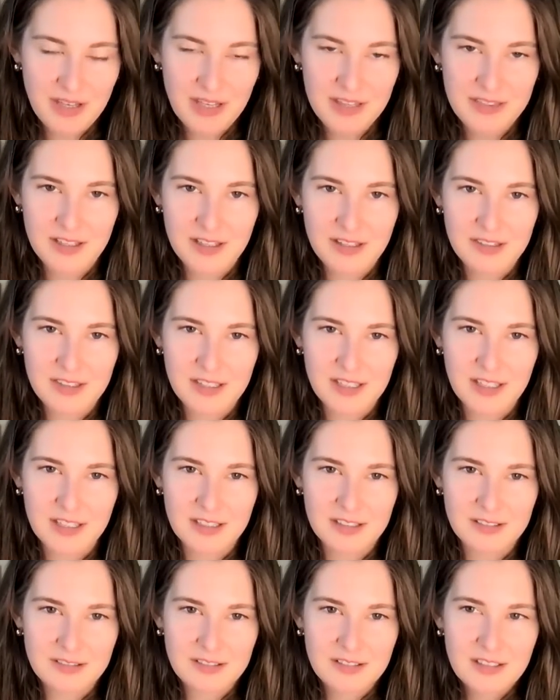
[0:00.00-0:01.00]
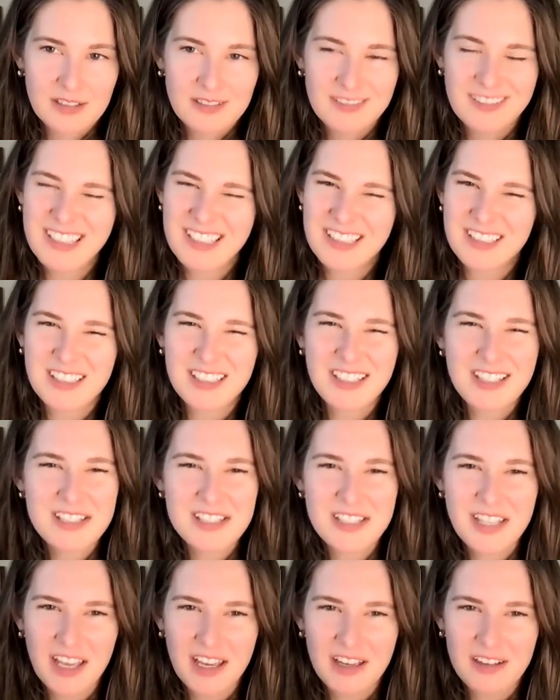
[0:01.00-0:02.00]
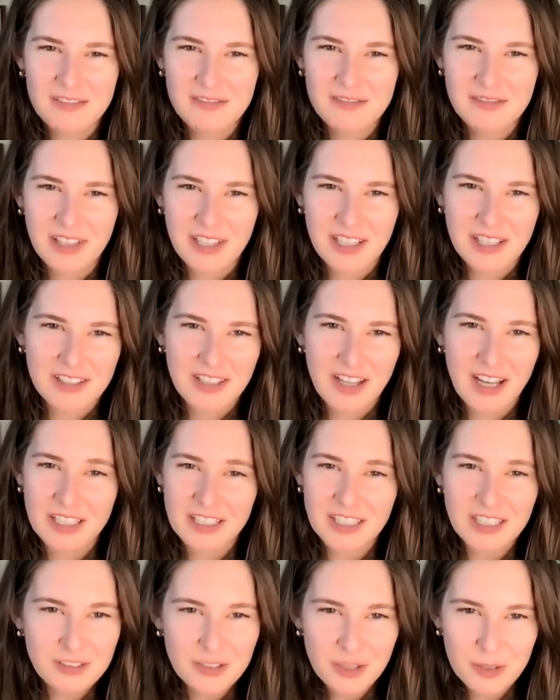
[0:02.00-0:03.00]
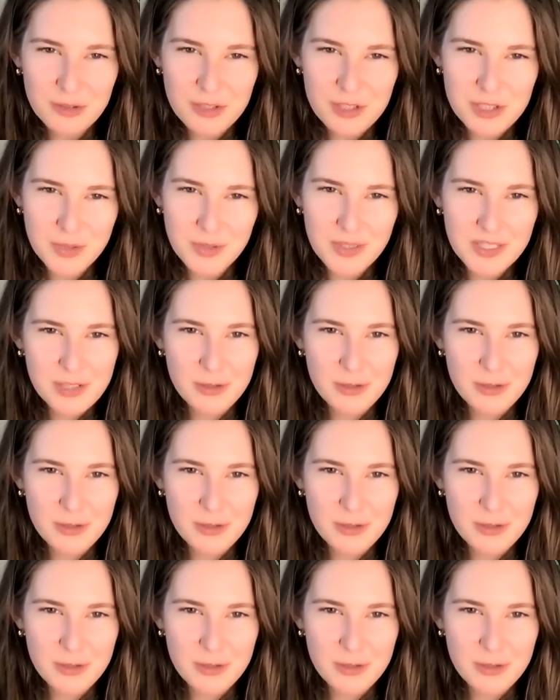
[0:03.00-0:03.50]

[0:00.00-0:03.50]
I think that it doesn't have like the honeyed notes to it.